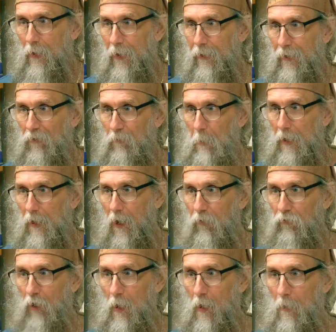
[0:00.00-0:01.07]
and that's
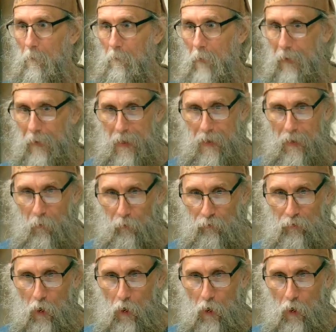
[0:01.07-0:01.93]
because Malaya was